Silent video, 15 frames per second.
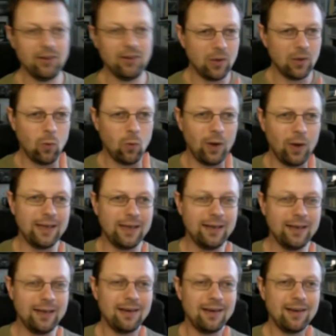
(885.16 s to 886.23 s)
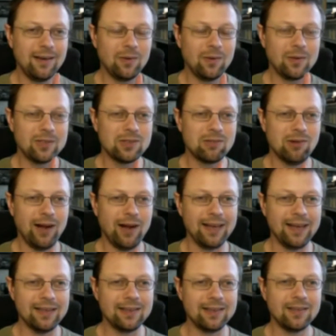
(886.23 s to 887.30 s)
only one was the
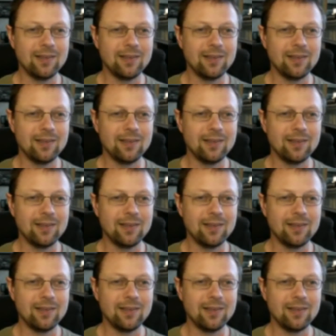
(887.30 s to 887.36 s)
right,